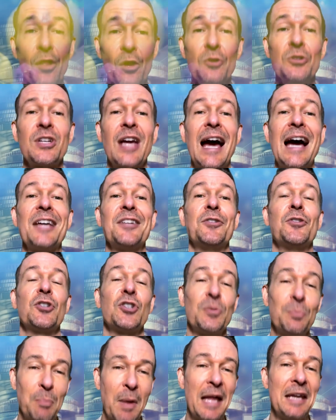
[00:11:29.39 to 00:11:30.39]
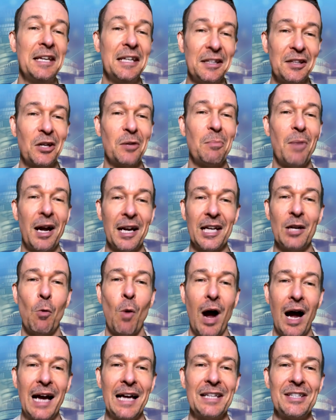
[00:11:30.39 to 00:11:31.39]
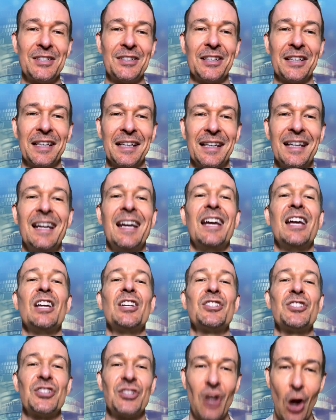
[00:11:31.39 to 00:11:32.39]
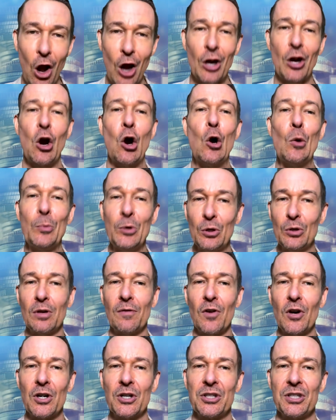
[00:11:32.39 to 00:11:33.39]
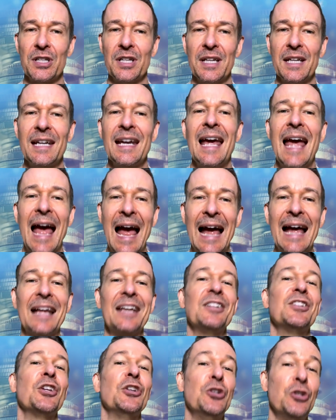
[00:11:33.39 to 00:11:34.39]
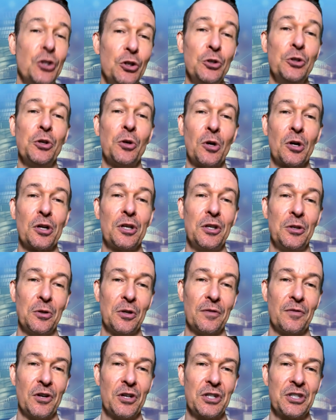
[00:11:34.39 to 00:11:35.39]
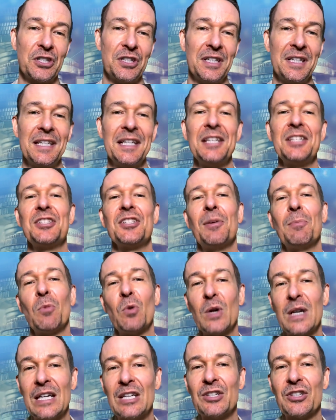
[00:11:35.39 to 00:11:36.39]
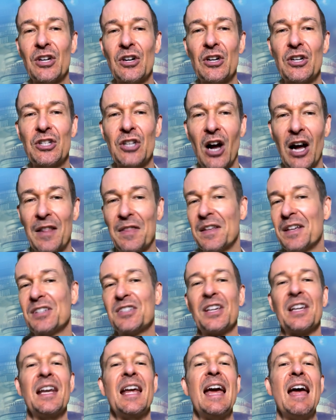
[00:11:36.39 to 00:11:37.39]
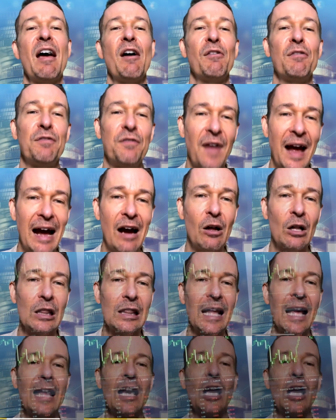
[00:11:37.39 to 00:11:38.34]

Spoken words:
those guys are spending their money wisely. Stockholm University and New York University did some research on this and found